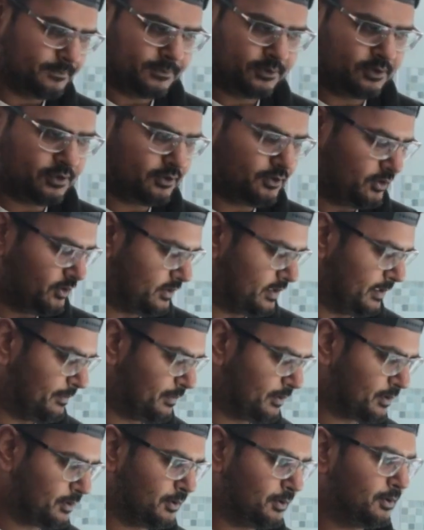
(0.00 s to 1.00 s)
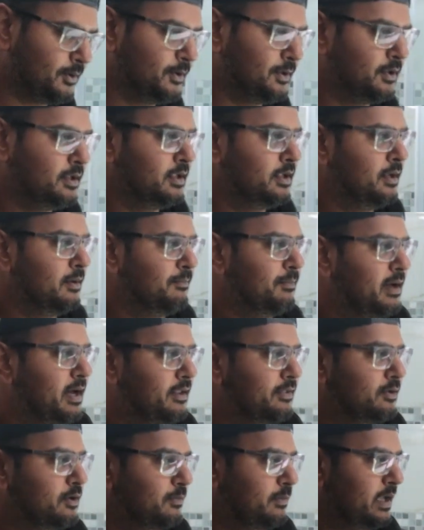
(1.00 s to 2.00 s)
just your typical
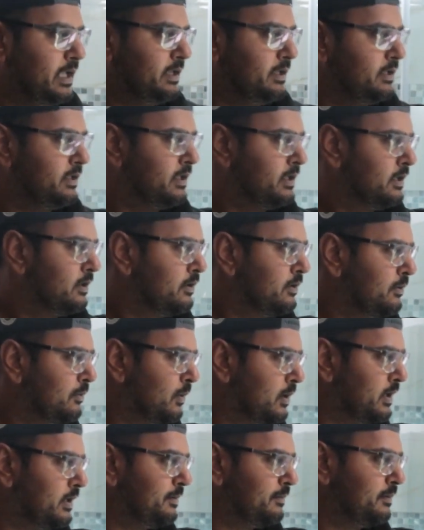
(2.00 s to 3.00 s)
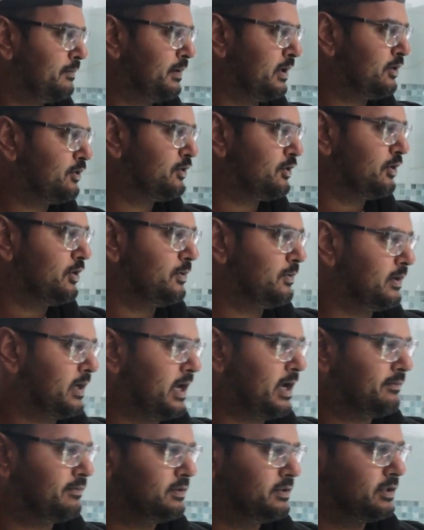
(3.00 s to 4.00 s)
bathroom, and you want to make sure you
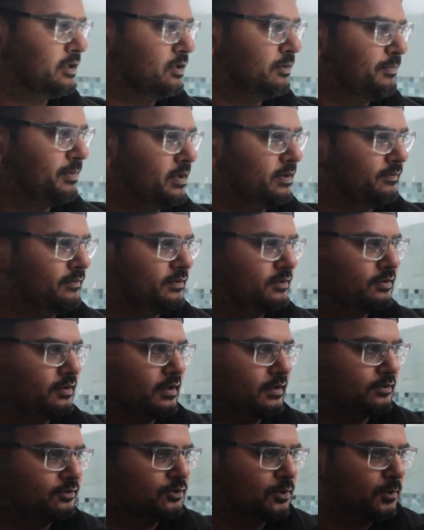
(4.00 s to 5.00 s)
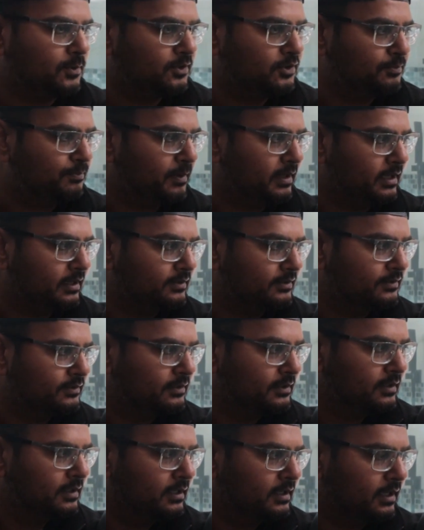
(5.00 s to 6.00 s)
have a little bit of a storage space
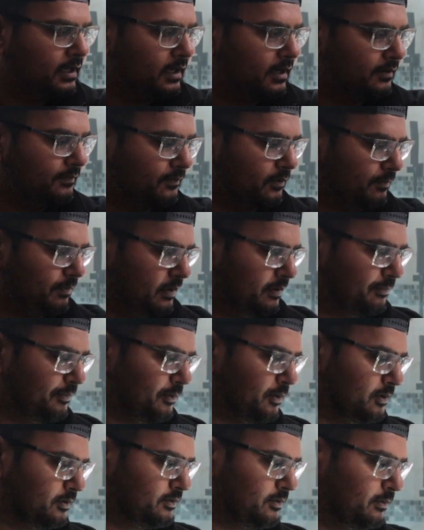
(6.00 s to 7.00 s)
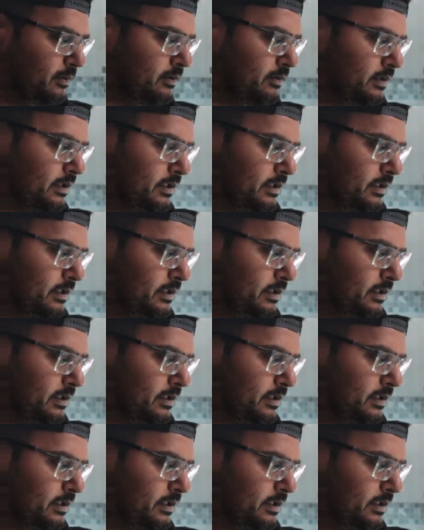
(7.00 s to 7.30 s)
for people. So we